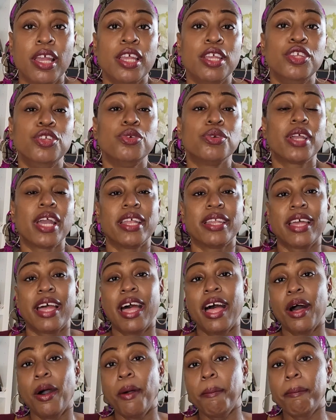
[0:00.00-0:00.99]
You can
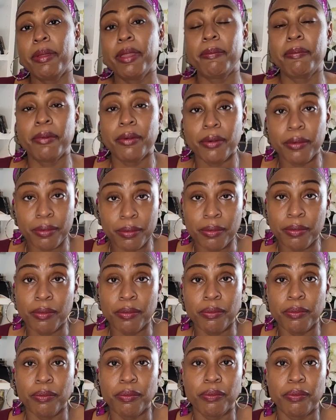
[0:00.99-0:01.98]
help people
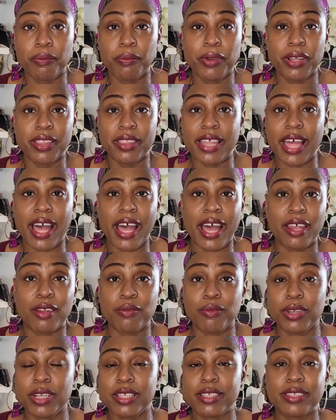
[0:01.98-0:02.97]
with that
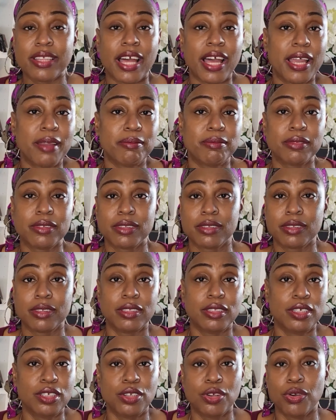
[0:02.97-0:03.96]
when it's time,
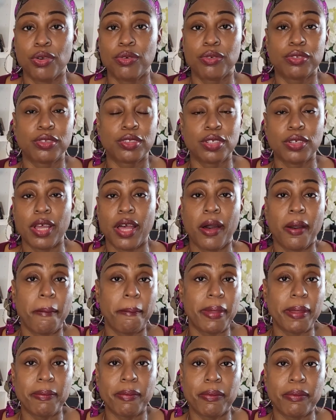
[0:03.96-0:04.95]
you know, to help
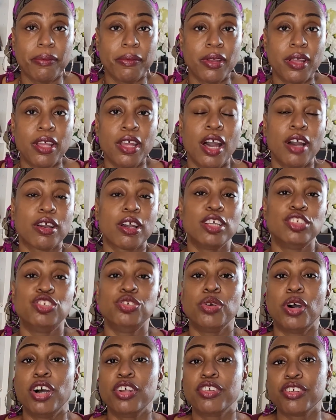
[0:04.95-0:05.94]
people because
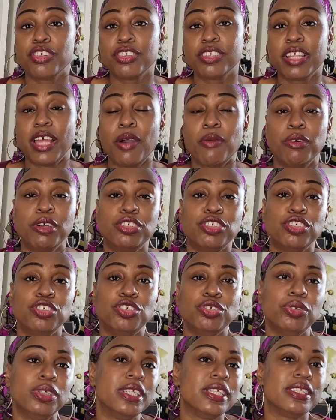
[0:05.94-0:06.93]
you understand what you're
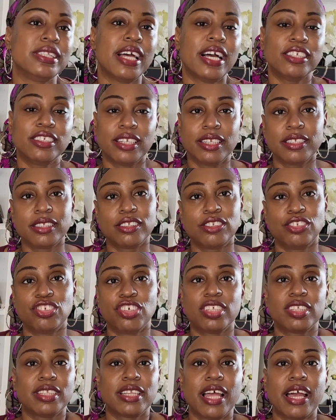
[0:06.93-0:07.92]
doing. It's not
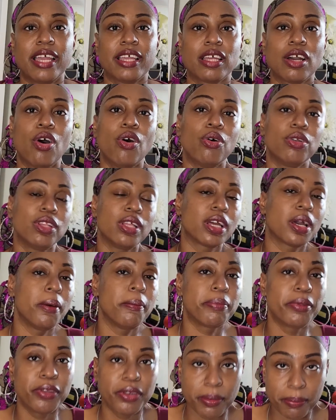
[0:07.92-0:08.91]
just like, oh, the
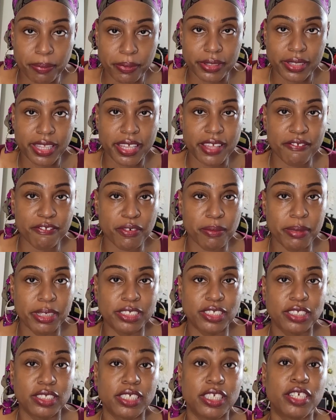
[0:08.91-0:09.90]
computer put the
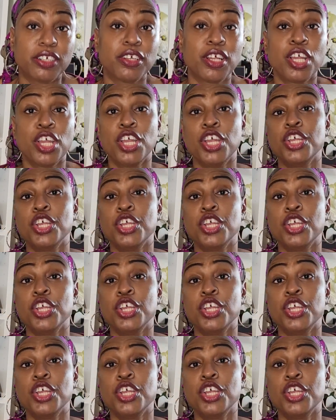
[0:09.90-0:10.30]
information there.